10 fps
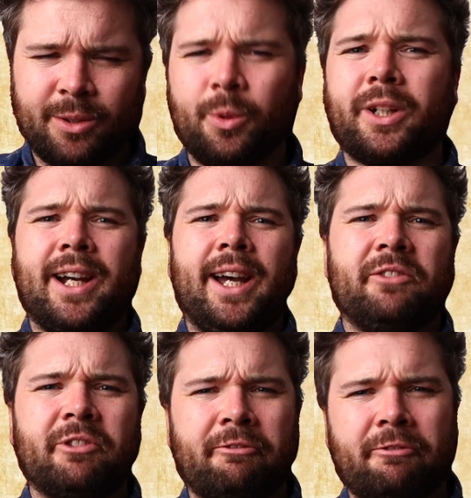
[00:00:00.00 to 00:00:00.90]
What kind
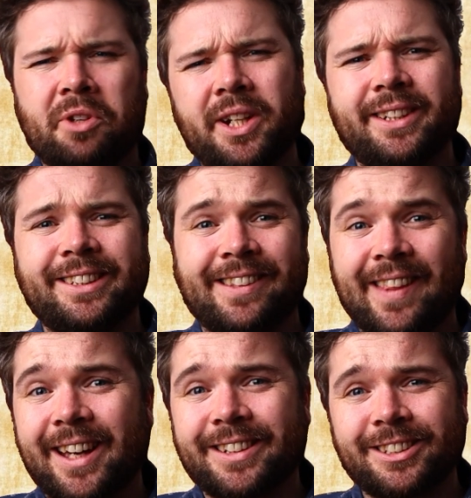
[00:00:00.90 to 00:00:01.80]
of a friend is
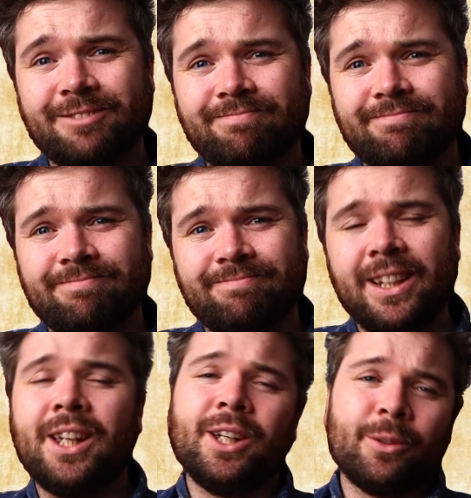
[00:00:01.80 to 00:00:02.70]
that?
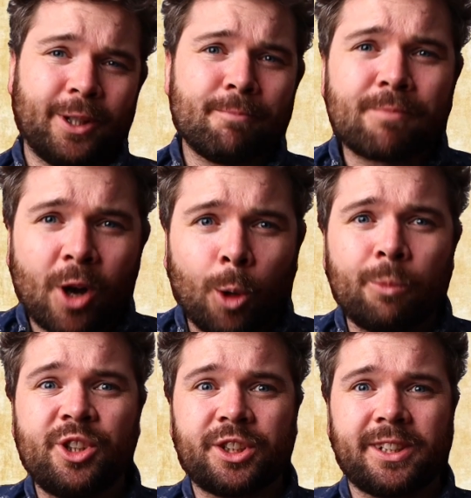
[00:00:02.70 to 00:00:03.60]
Well,
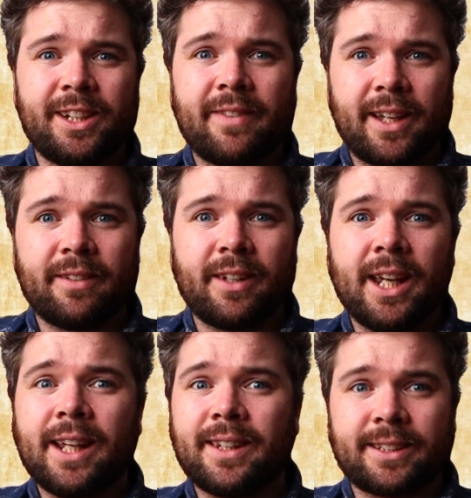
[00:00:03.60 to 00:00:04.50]
obviously then,
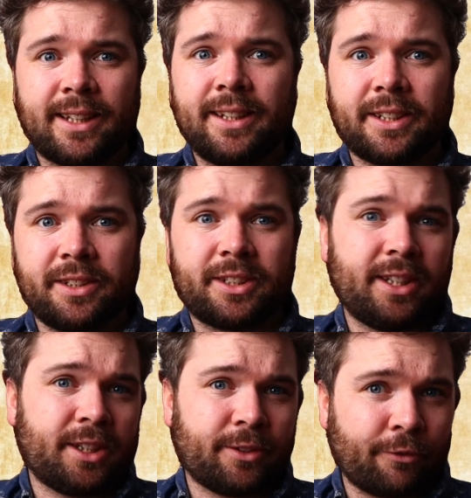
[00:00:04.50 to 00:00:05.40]
the sentence
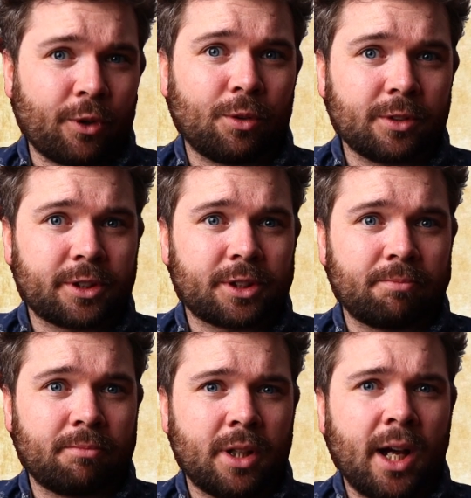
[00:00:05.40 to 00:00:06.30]
is false.
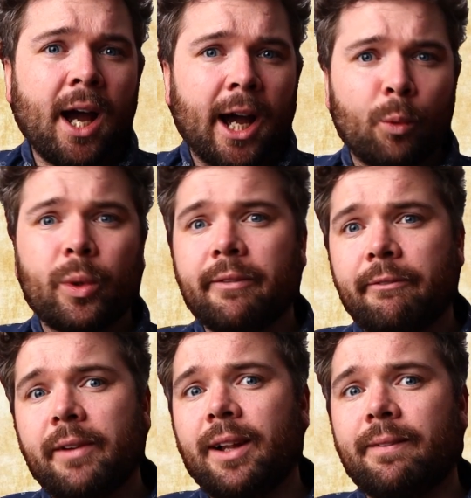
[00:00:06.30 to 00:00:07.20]
I would have
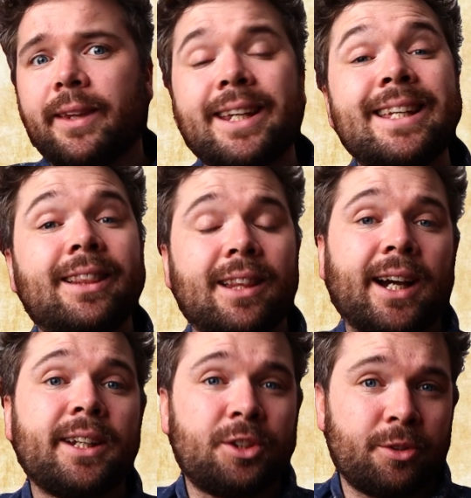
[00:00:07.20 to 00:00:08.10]
felt that he
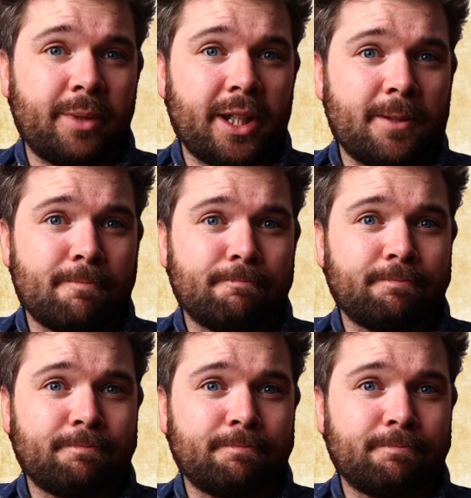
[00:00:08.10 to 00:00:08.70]
lied to me.